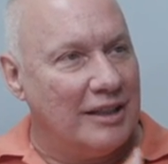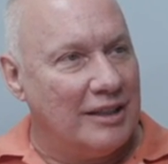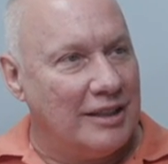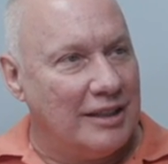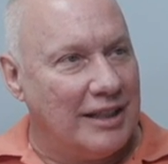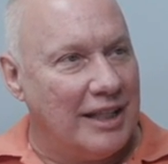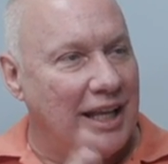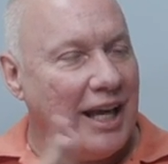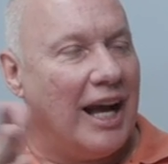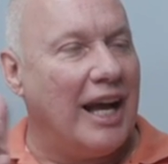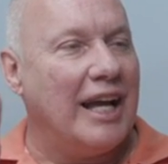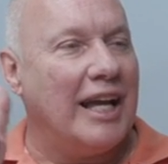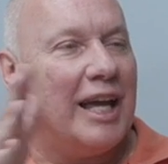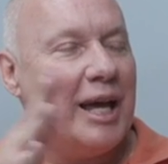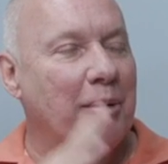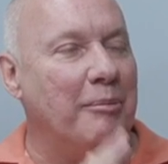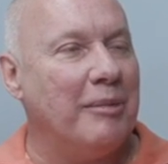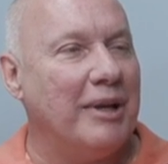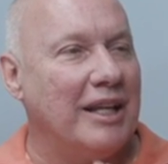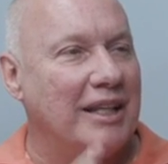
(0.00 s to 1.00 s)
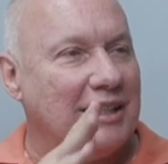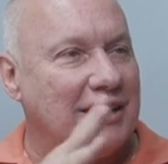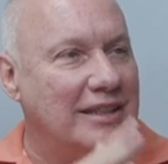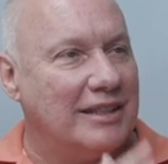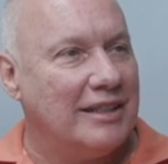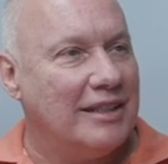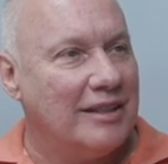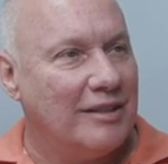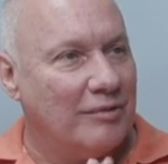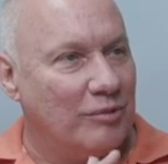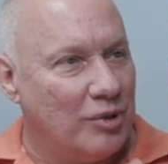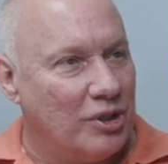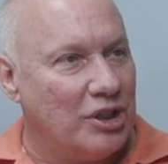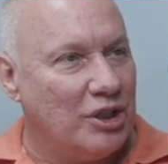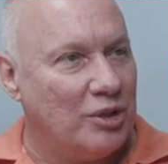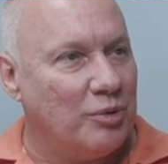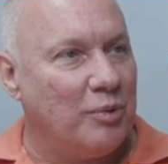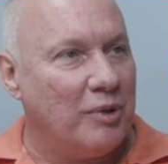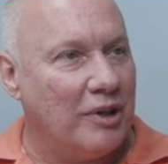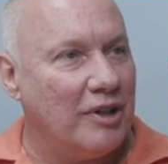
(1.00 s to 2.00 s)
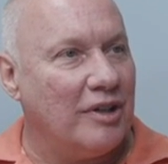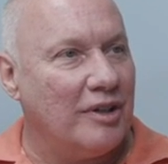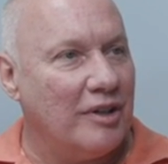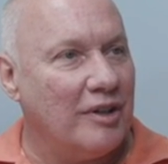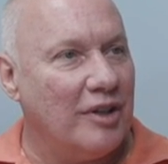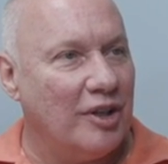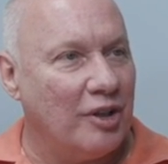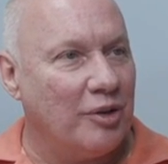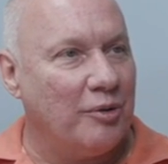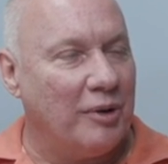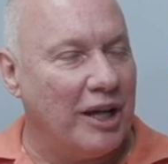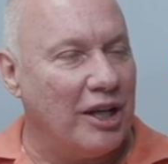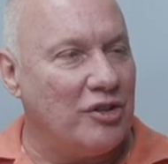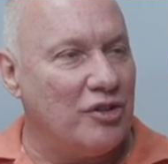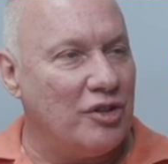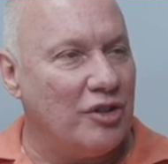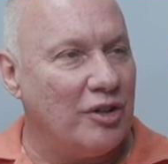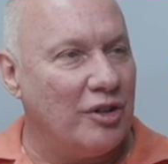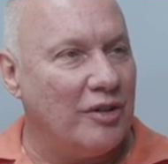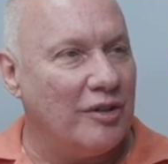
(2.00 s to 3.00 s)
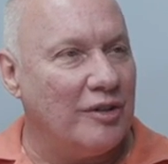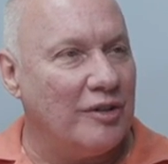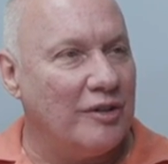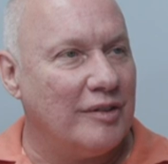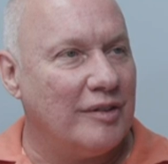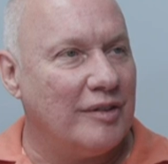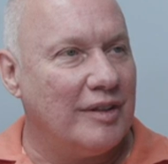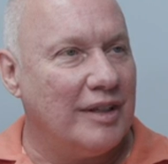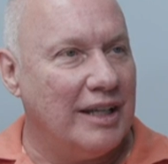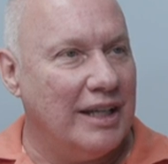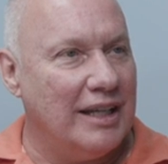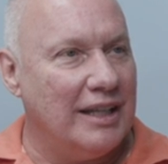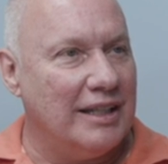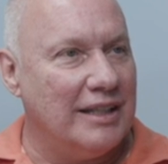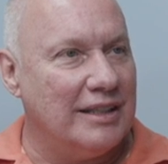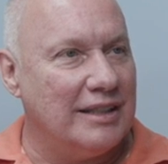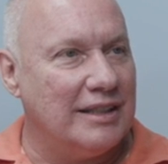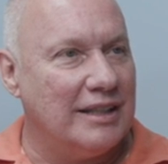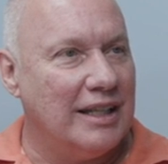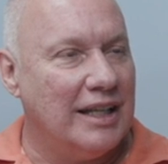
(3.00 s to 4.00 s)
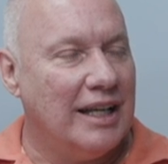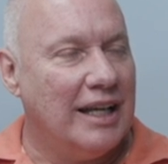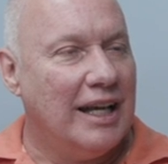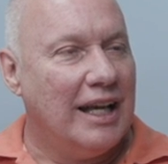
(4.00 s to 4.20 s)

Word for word: It's the I amness, which is where the grandeur is.